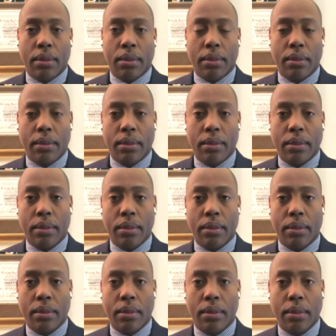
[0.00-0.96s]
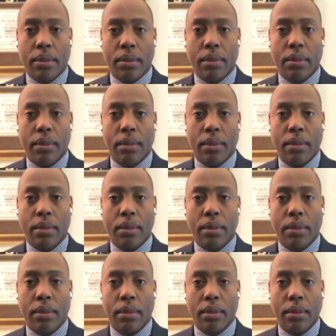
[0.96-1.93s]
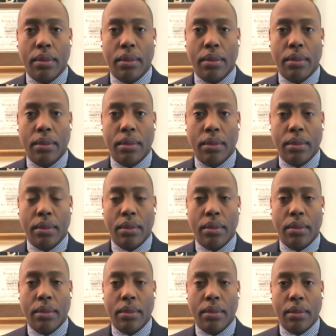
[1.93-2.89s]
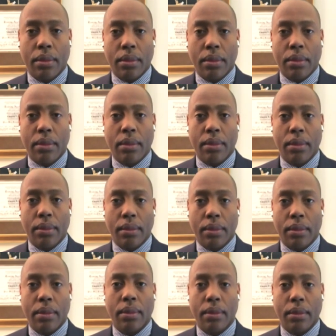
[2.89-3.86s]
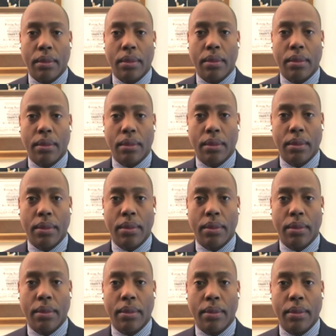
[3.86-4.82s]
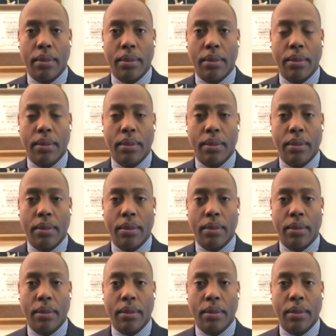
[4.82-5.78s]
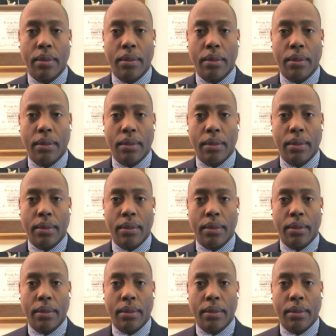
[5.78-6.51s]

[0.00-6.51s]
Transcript: No words are spoken by the person on screen.